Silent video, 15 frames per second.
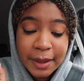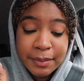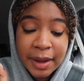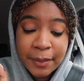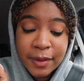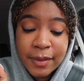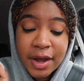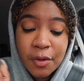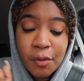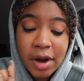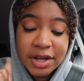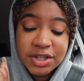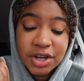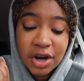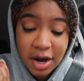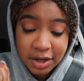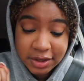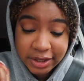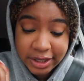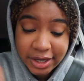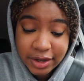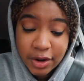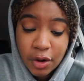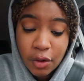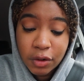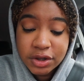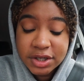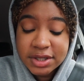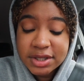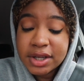peppermint white chocolate
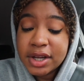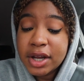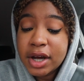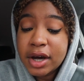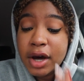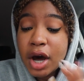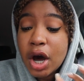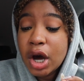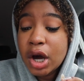or just the